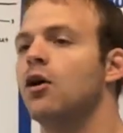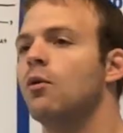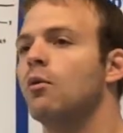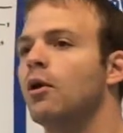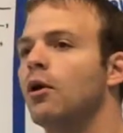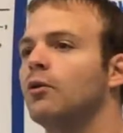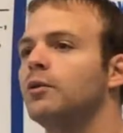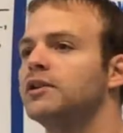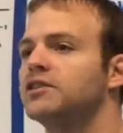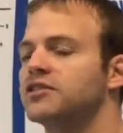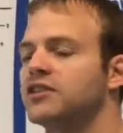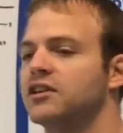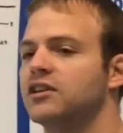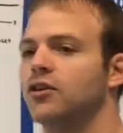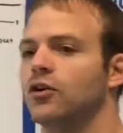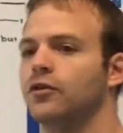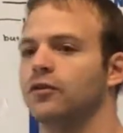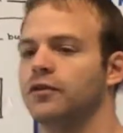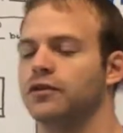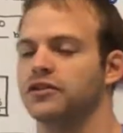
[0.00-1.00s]
Well, we
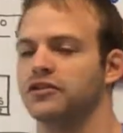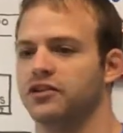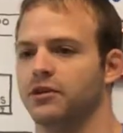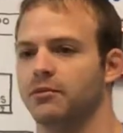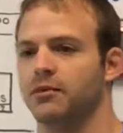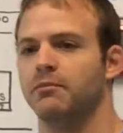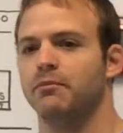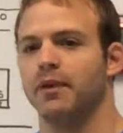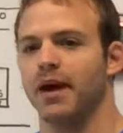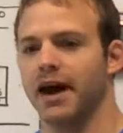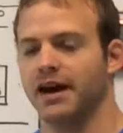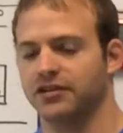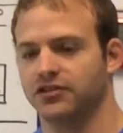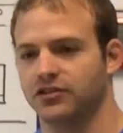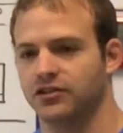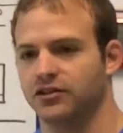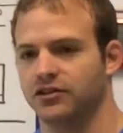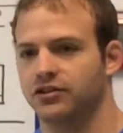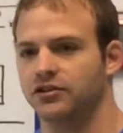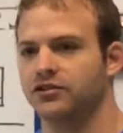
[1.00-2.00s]
send over some
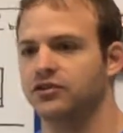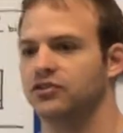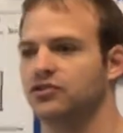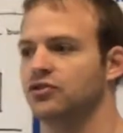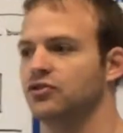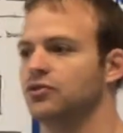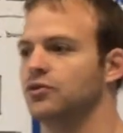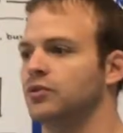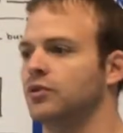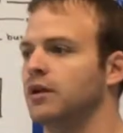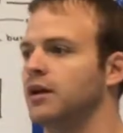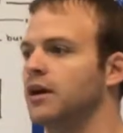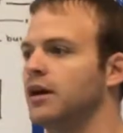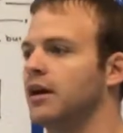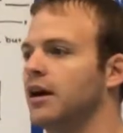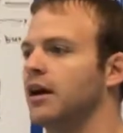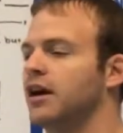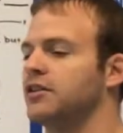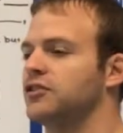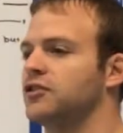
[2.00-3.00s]
ambassadors
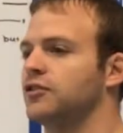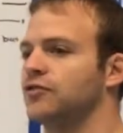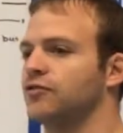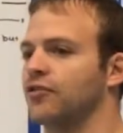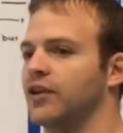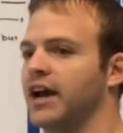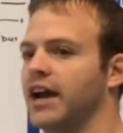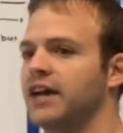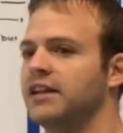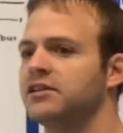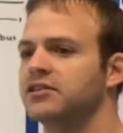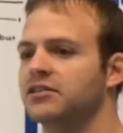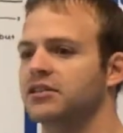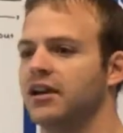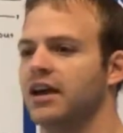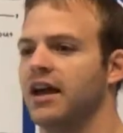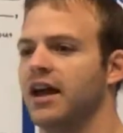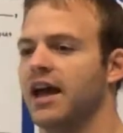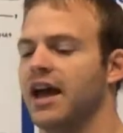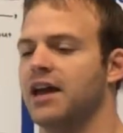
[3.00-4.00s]
to
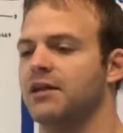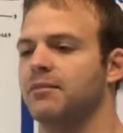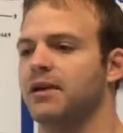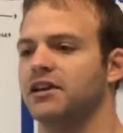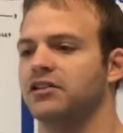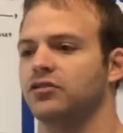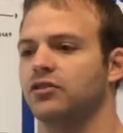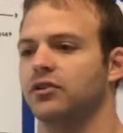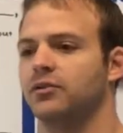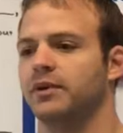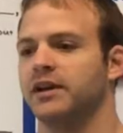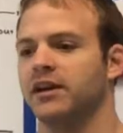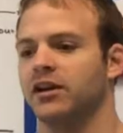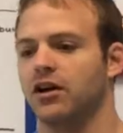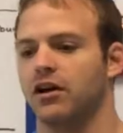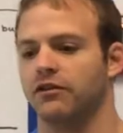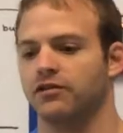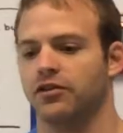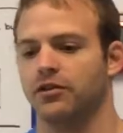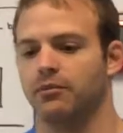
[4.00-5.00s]
France, and basically we get
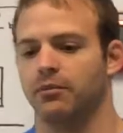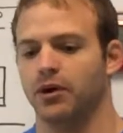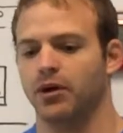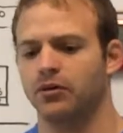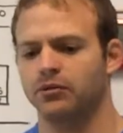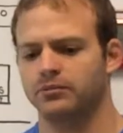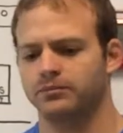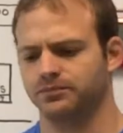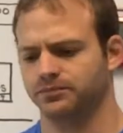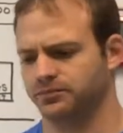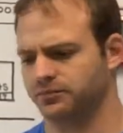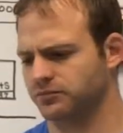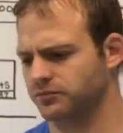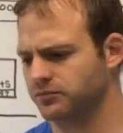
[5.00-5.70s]
off the boat,